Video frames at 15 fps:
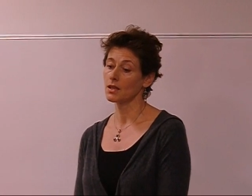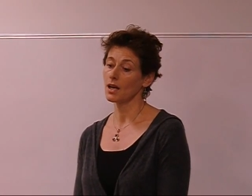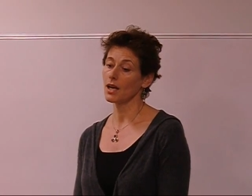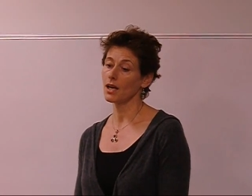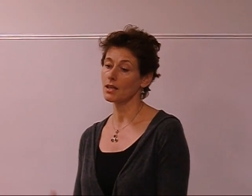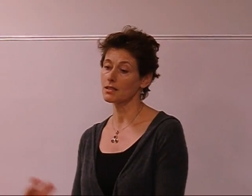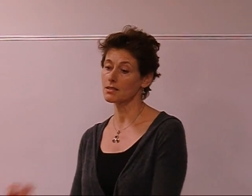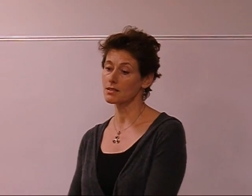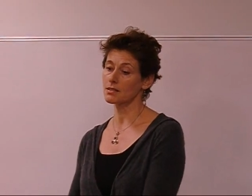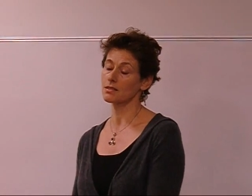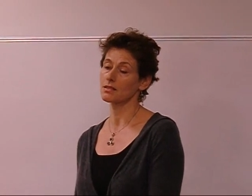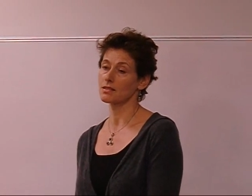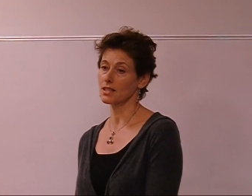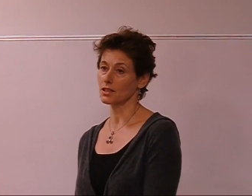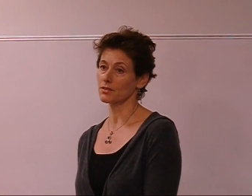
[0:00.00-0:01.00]
as
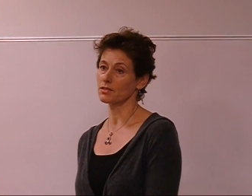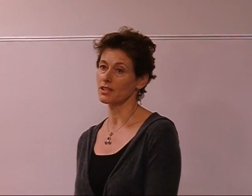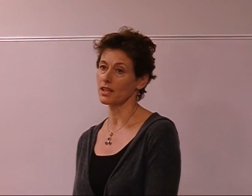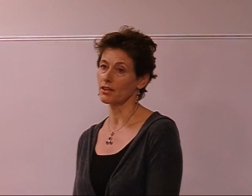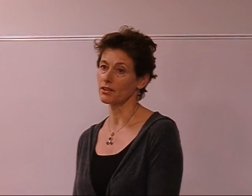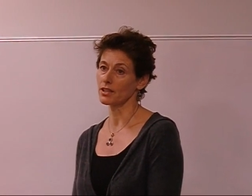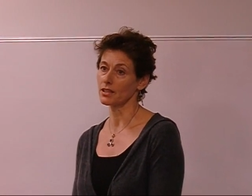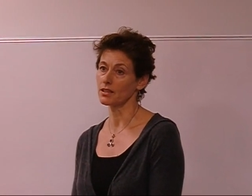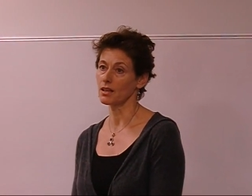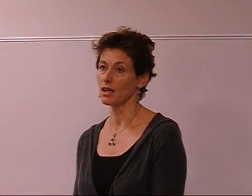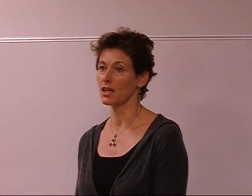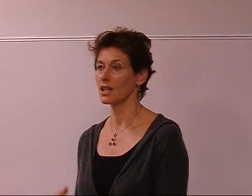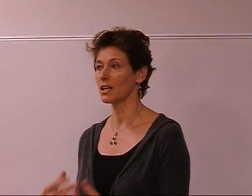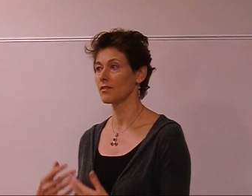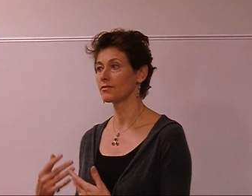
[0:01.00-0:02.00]
secretary, I
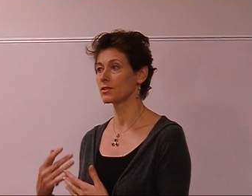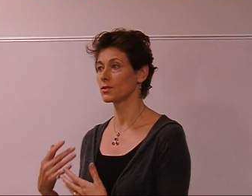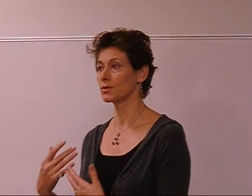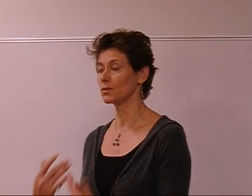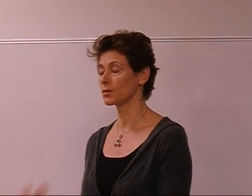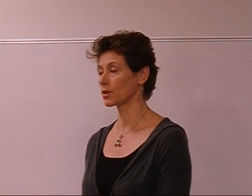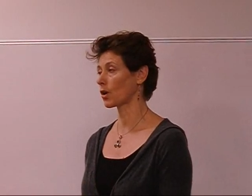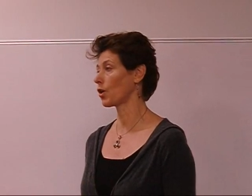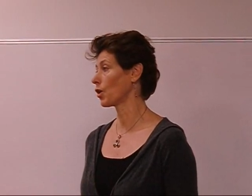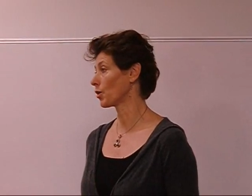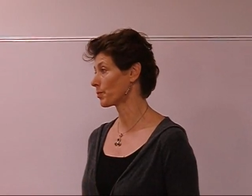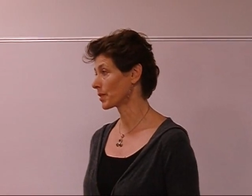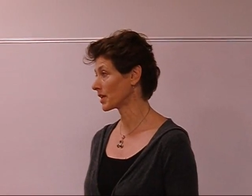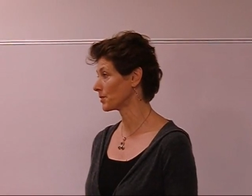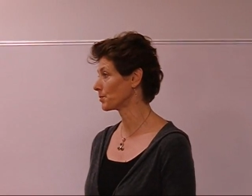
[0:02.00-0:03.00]
have to
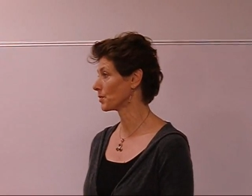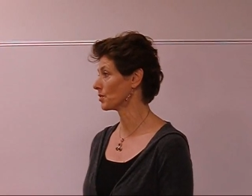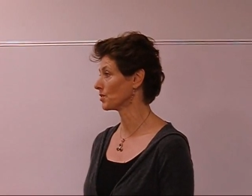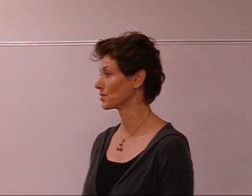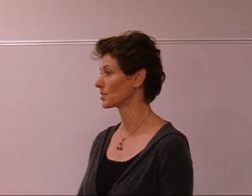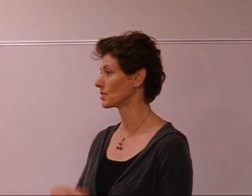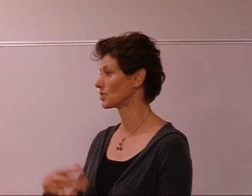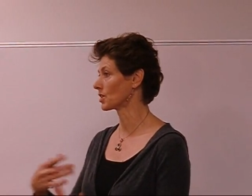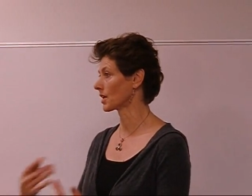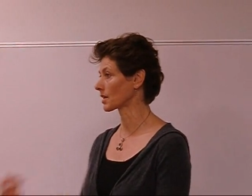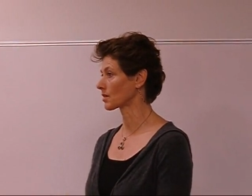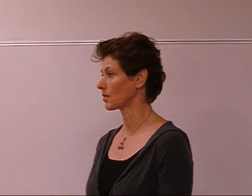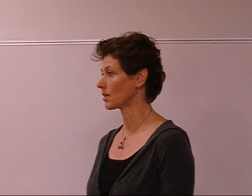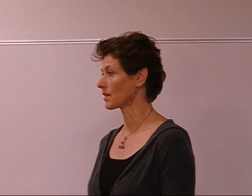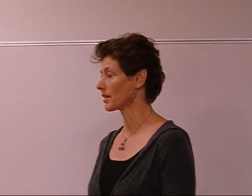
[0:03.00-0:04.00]
call people to
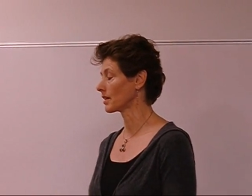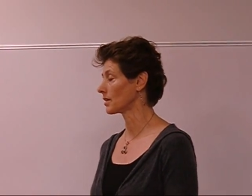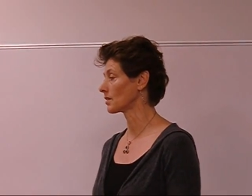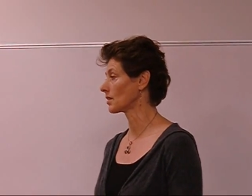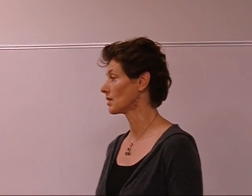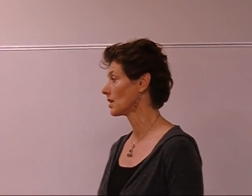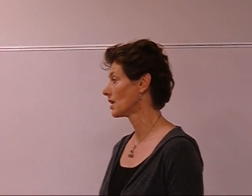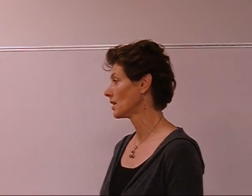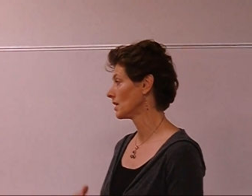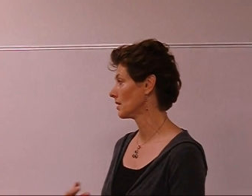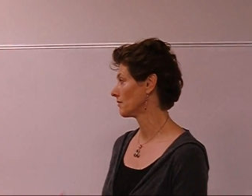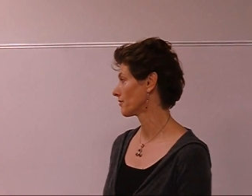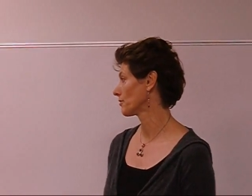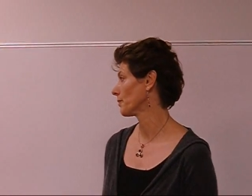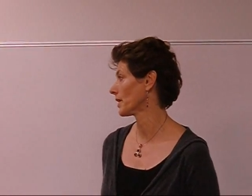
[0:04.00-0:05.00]
check on their
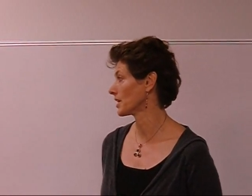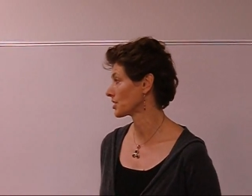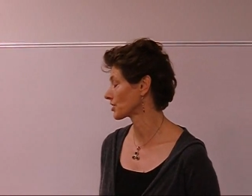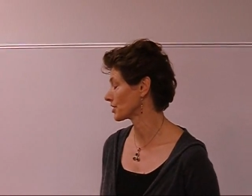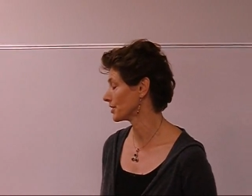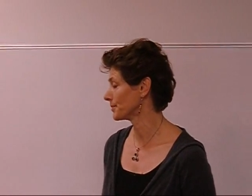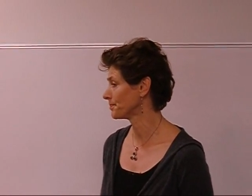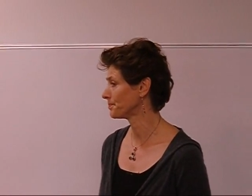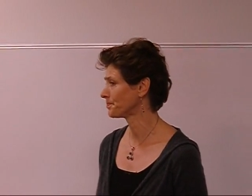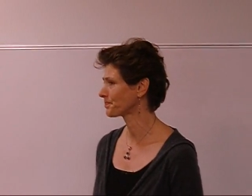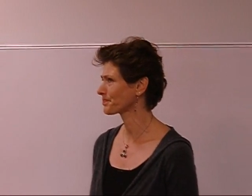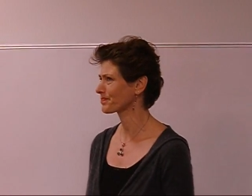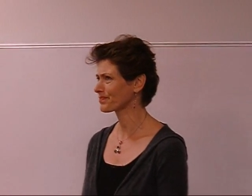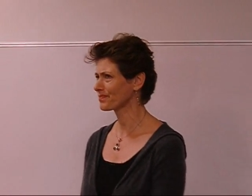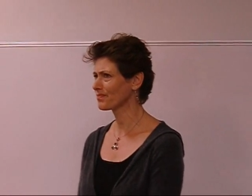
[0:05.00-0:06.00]
information.
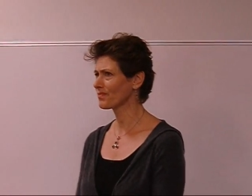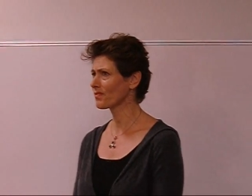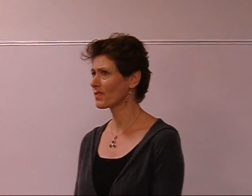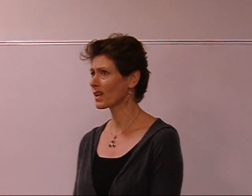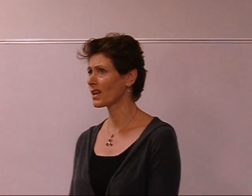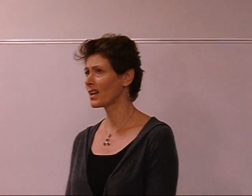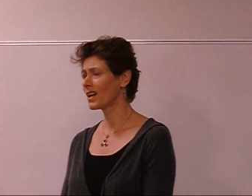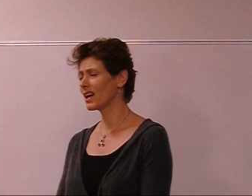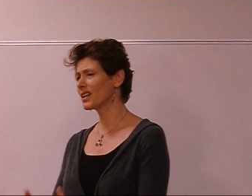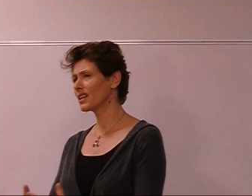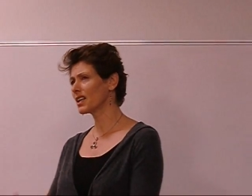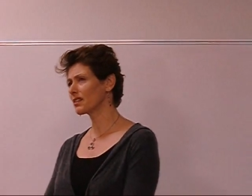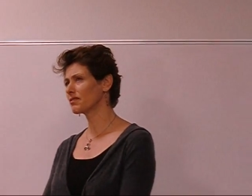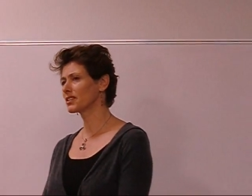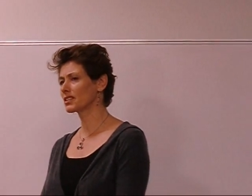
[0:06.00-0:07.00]
And
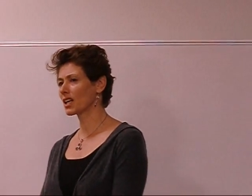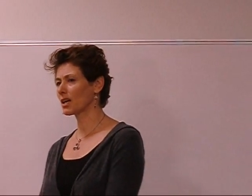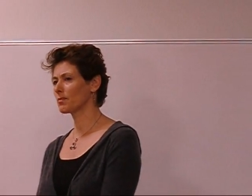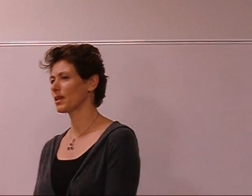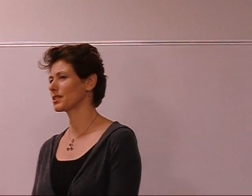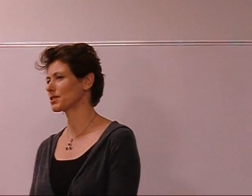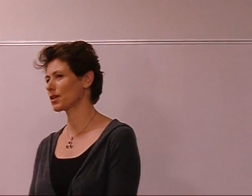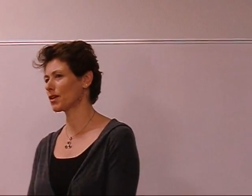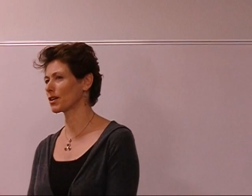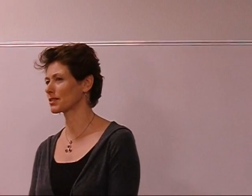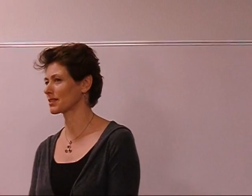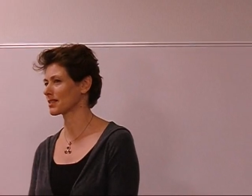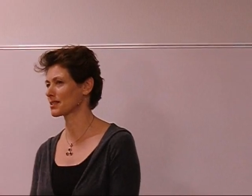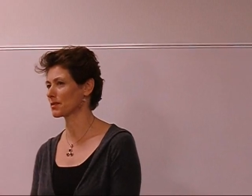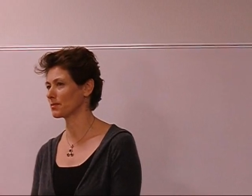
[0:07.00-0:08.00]
every time I talk
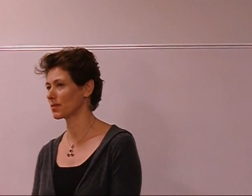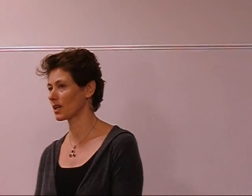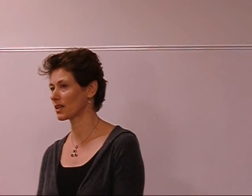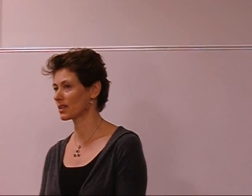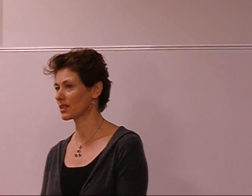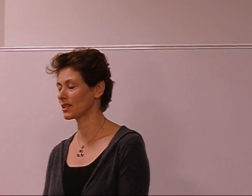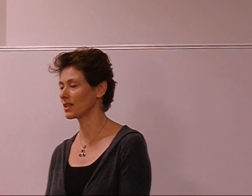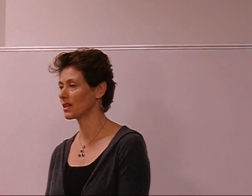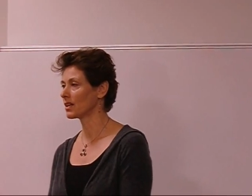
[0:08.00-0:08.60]
to somebody,